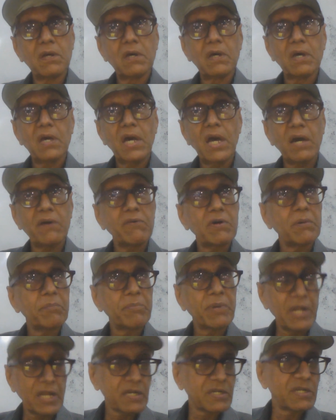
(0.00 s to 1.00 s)
have a
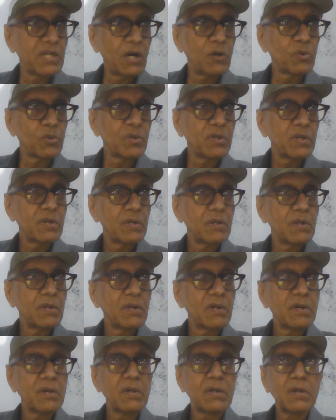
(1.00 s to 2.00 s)
breakdown
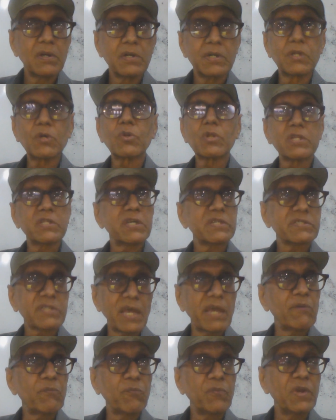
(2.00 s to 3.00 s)
during the
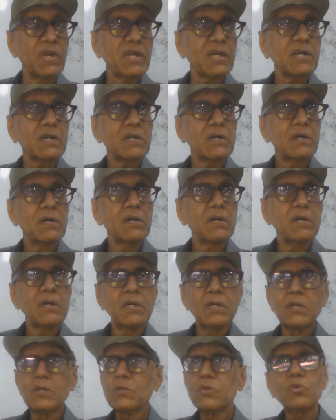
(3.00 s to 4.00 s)
same week,
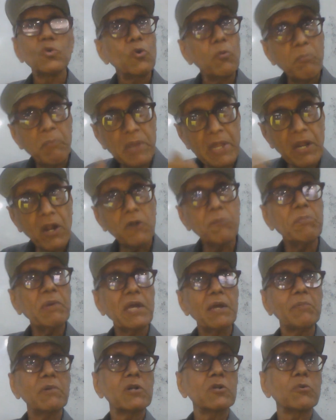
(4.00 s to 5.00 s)
you may not be
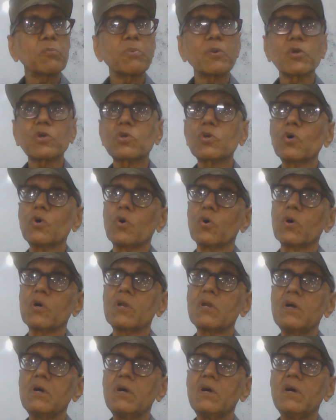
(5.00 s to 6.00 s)
able to procure
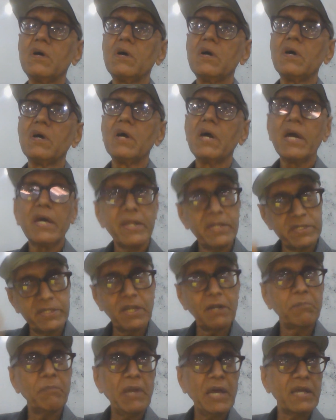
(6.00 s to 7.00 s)
another
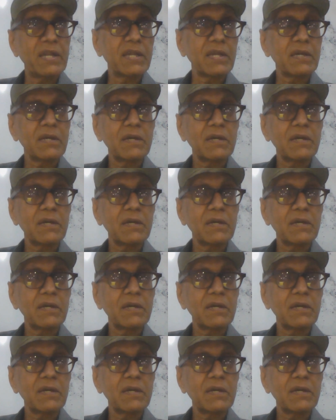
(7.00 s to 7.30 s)
bearing